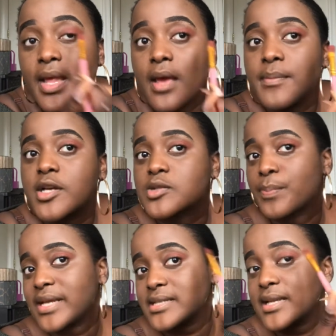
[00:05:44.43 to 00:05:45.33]
Because
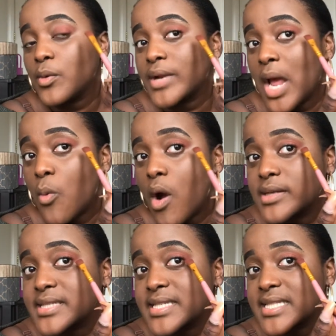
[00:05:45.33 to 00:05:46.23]
basically what I
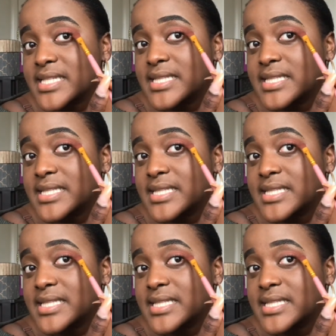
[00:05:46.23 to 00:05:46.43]
want is this